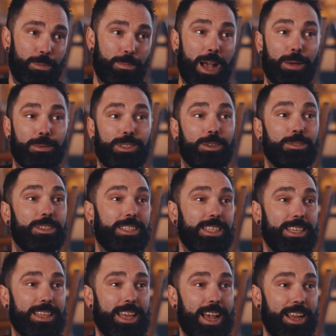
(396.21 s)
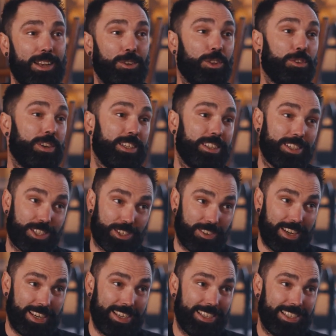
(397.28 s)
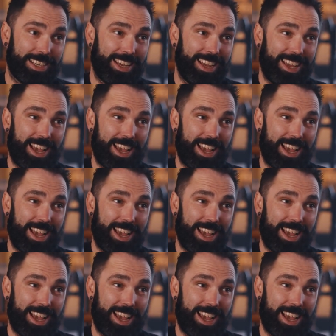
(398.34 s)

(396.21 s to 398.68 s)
we perhaps don't see that in other industries